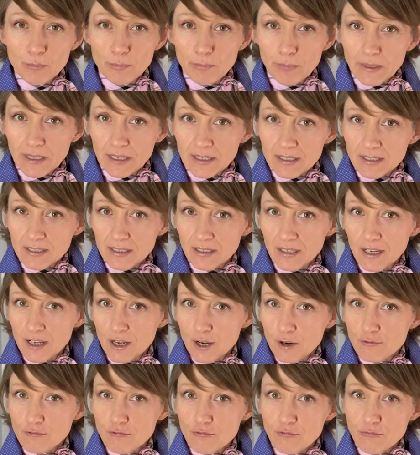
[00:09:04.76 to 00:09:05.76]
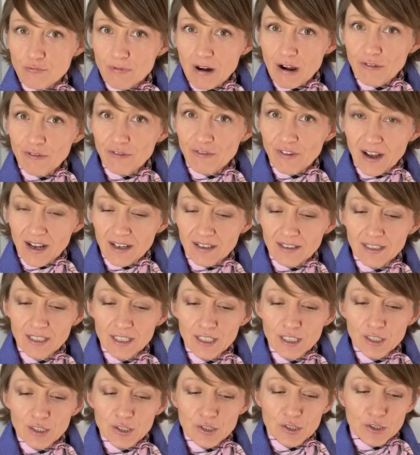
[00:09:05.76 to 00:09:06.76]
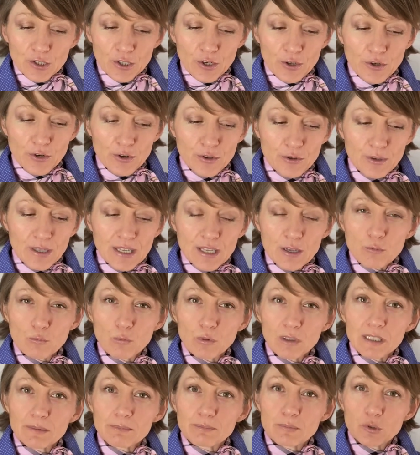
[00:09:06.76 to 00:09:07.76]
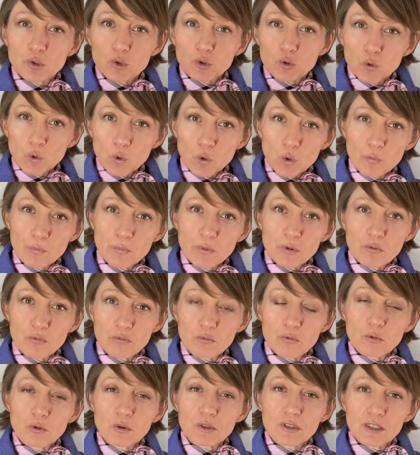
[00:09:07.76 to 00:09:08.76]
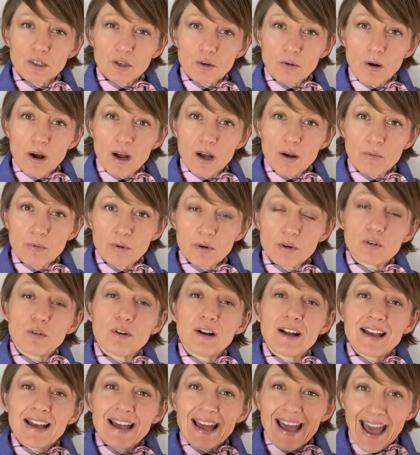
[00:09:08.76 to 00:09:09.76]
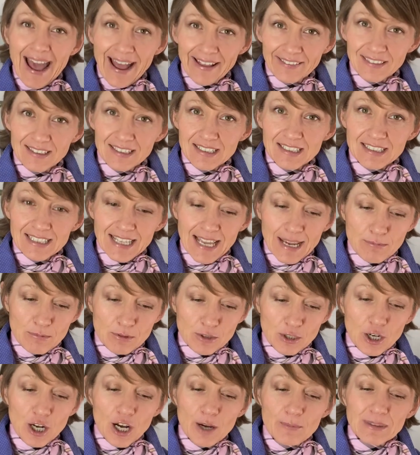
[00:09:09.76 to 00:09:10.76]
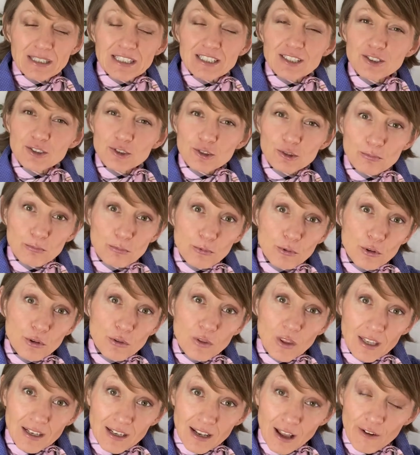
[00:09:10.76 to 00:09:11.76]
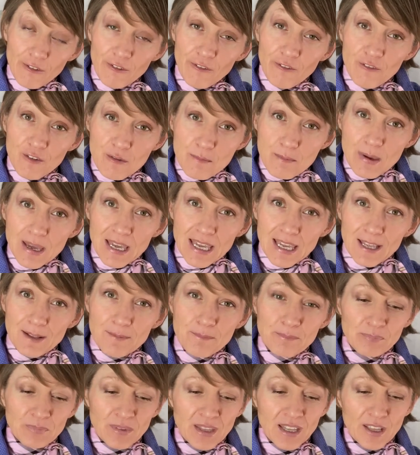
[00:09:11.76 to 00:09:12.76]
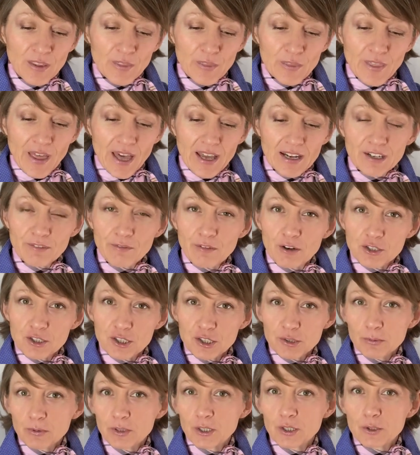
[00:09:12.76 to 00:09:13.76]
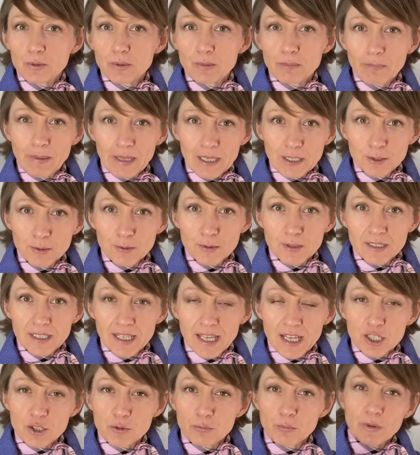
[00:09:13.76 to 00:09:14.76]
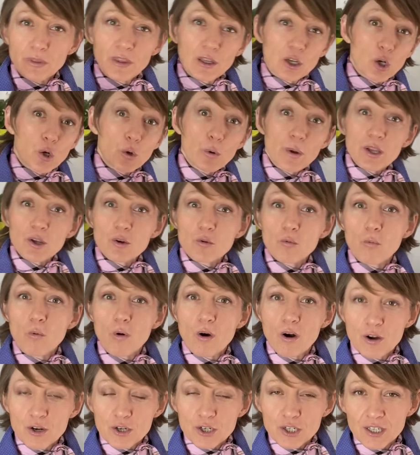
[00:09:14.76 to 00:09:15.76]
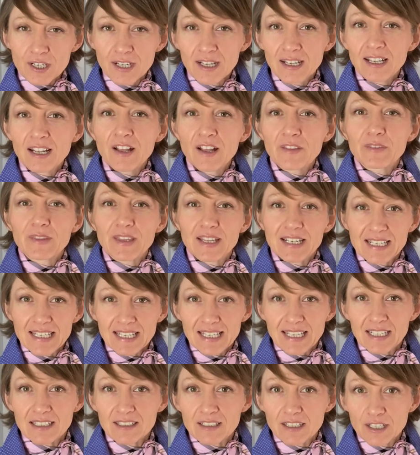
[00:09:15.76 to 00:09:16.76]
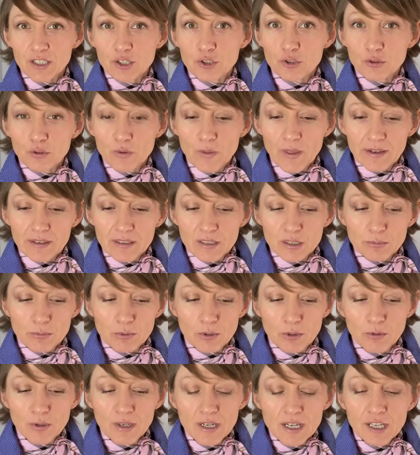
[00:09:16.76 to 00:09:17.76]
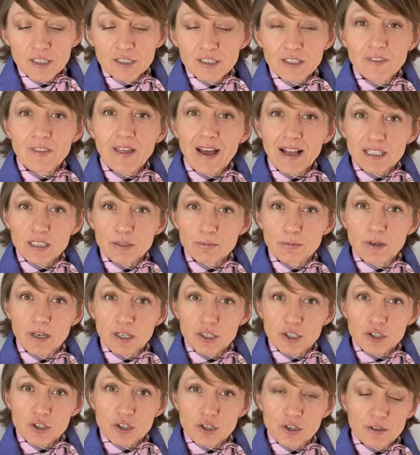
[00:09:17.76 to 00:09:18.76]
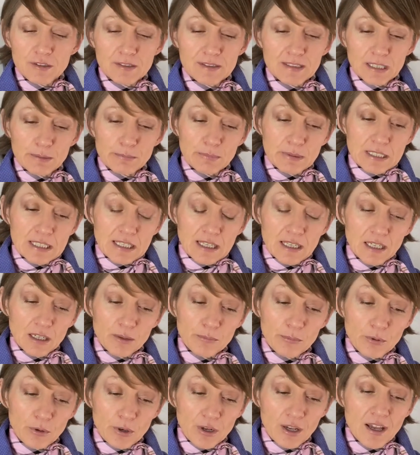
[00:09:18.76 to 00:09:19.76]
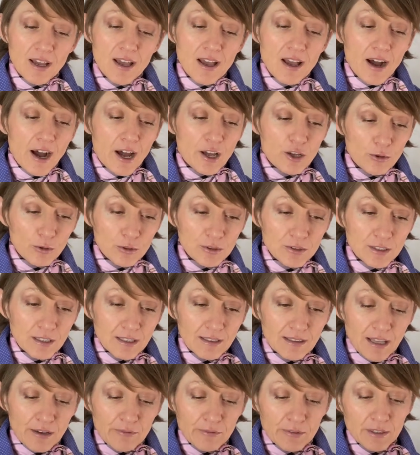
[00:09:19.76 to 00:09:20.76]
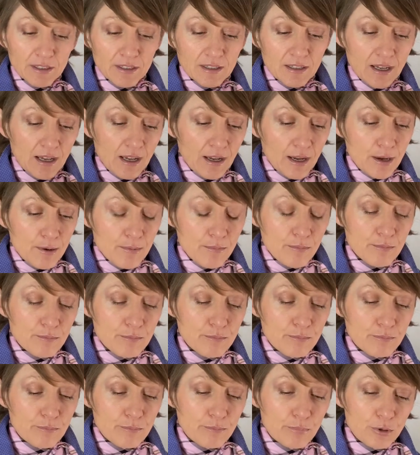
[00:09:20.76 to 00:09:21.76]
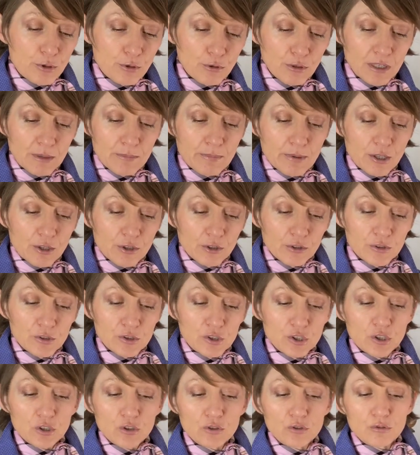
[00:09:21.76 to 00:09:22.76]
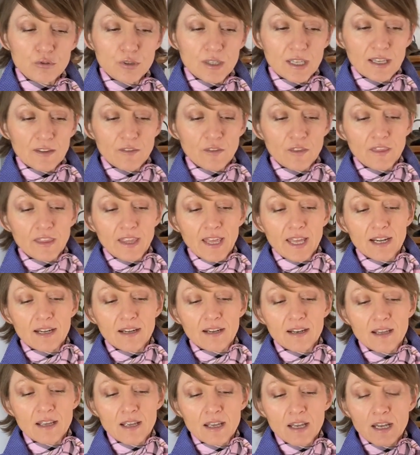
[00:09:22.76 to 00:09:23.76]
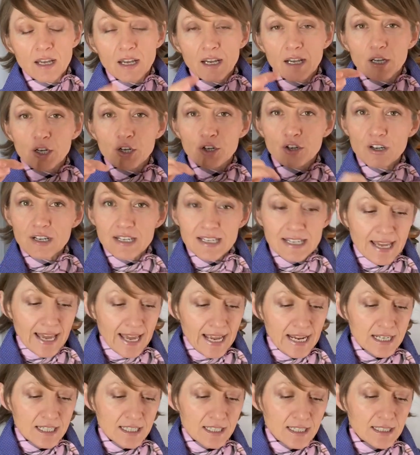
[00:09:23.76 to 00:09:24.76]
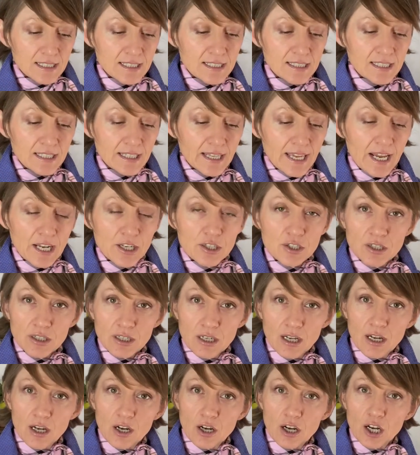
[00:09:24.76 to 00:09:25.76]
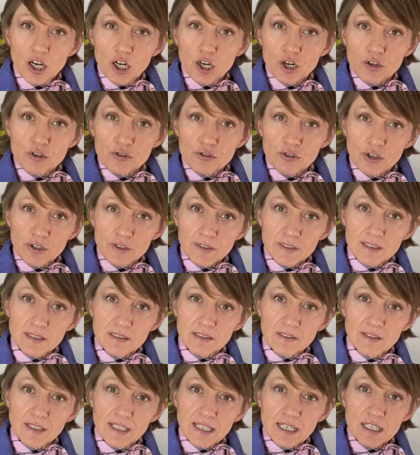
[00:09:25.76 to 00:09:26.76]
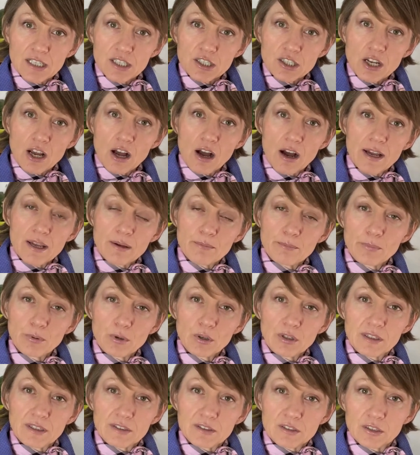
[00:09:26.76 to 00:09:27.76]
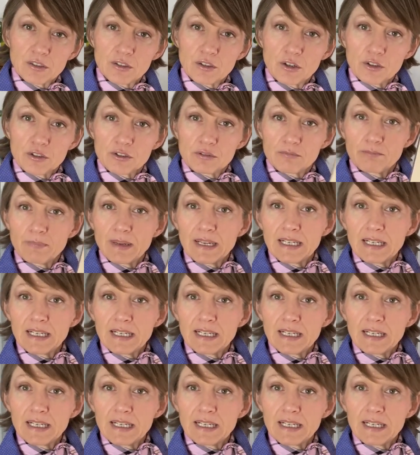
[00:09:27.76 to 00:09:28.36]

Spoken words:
bit rougher, so it will absorb the water quite well. At the same time, it's smooth enough for me that if I just want to do a pencil sketch with a quick wash, then you can do that as well. So that's why I chose this particular book. I also love it purely because you can then create a sketch across the entire booklet, so not